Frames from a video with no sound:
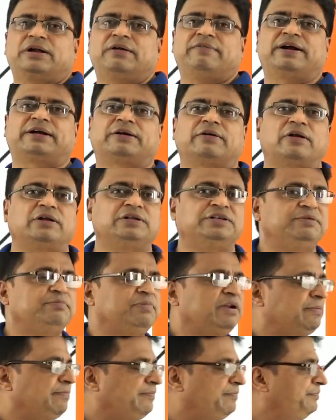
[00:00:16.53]
on vector
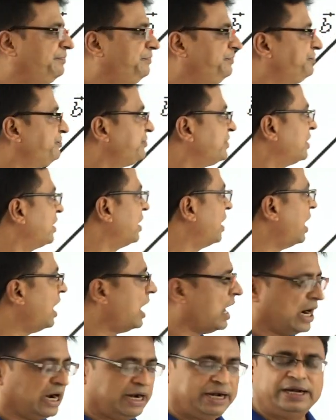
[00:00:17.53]
algebra,
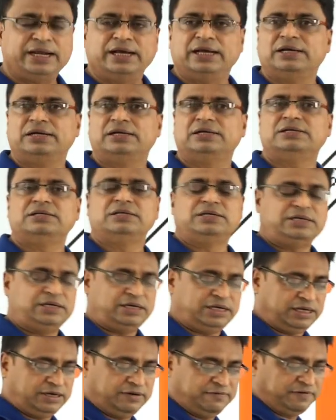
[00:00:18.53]
and
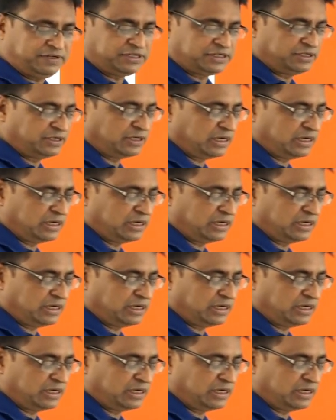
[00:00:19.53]
in the first